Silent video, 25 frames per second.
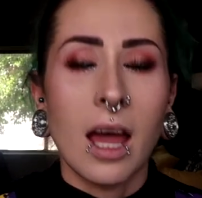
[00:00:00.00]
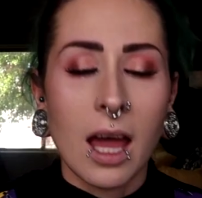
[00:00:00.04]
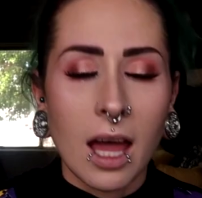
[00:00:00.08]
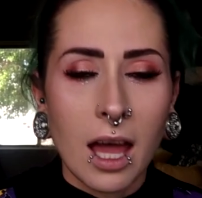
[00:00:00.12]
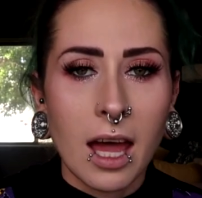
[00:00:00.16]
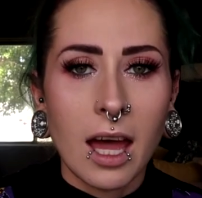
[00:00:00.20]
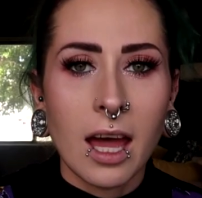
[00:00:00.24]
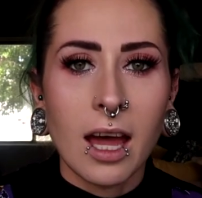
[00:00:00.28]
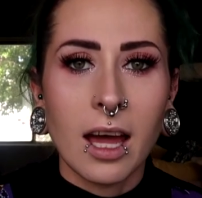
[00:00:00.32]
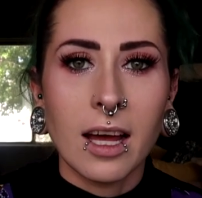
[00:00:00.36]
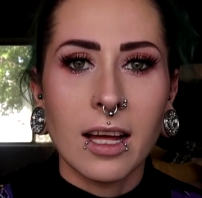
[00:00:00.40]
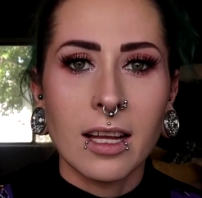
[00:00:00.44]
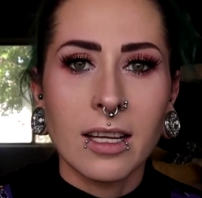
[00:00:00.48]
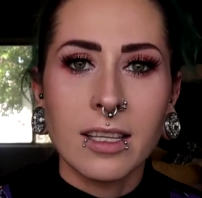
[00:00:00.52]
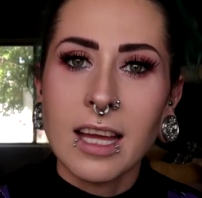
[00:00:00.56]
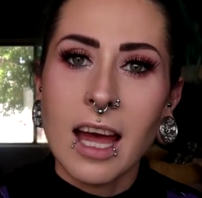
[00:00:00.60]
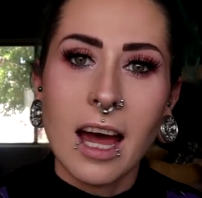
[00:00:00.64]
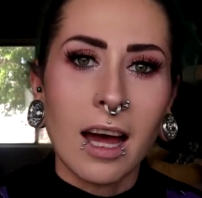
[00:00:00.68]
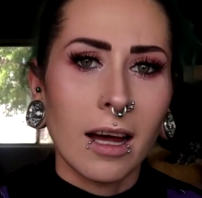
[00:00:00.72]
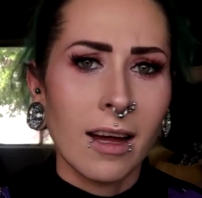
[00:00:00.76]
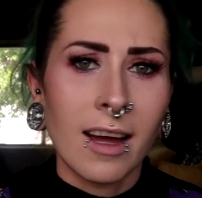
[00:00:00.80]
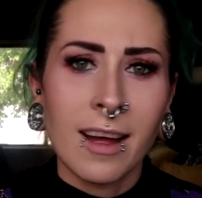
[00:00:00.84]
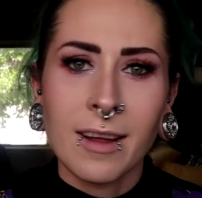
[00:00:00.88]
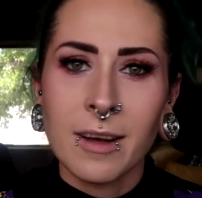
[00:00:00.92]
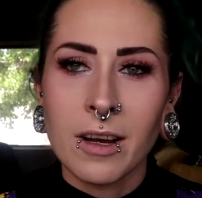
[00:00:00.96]
And
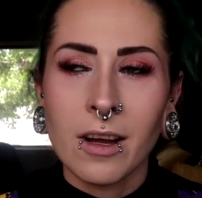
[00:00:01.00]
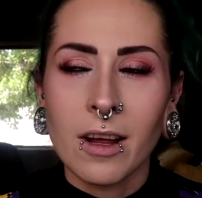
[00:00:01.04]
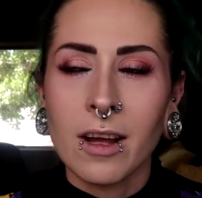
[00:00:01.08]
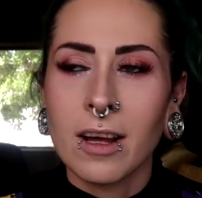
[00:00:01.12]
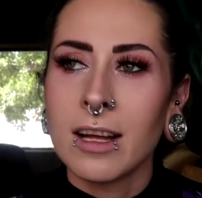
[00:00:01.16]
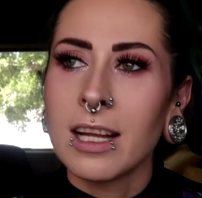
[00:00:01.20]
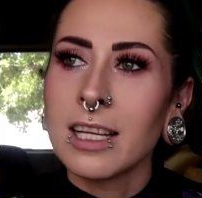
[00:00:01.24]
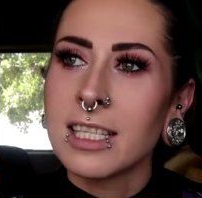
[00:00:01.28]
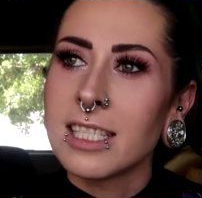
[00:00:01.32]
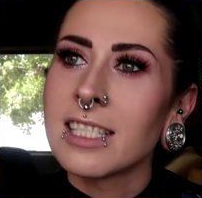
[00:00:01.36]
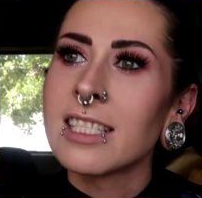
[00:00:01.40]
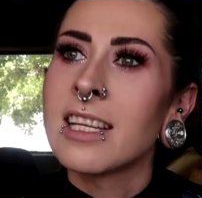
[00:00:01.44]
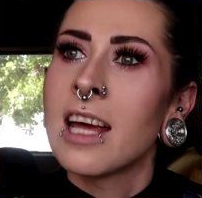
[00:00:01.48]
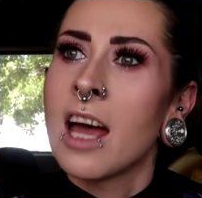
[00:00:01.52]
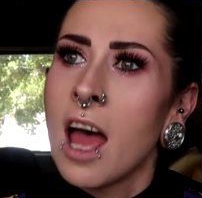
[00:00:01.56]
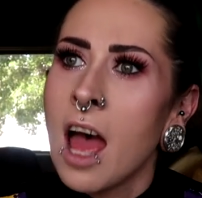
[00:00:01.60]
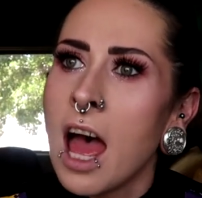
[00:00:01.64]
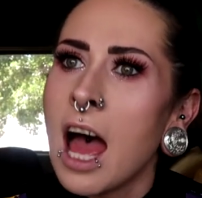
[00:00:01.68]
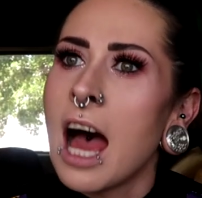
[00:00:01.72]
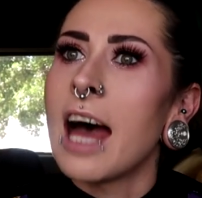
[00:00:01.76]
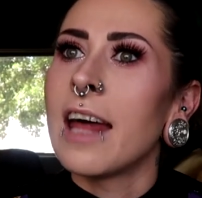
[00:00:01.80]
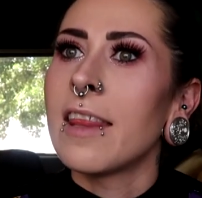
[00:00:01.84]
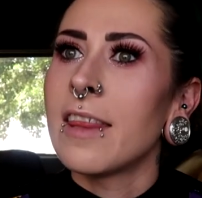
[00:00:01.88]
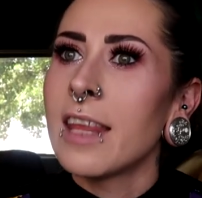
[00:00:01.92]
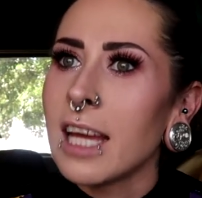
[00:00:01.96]
yeah, I don't know, just,
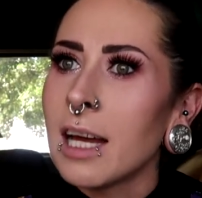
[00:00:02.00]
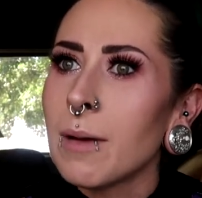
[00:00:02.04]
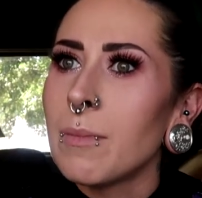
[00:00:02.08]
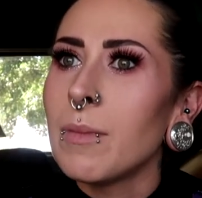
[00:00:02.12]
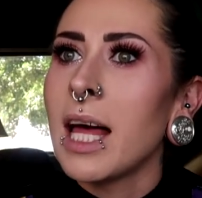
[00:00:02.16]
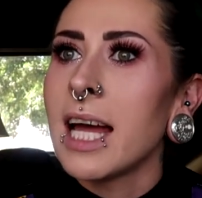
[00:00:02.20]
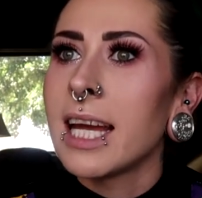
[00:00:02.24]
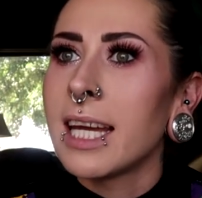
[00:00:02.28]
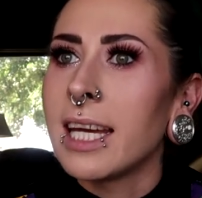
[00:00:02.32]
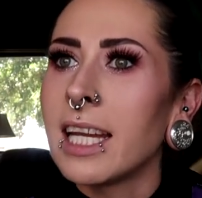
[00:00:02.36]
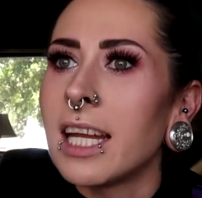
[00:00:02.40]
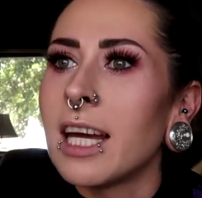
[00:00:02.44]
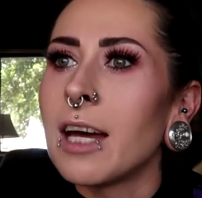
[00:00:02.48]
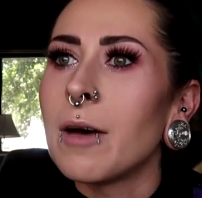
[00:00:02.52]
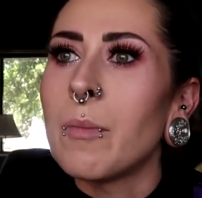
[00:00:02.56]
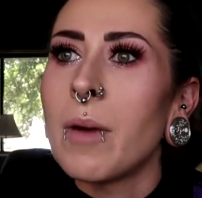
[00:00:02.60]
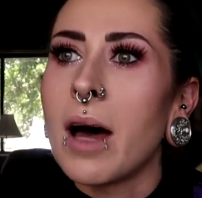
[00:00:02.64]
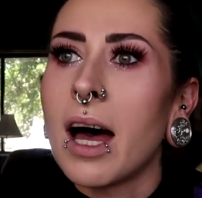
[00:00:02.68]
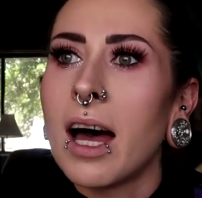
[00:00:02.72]
I think I'm liking him.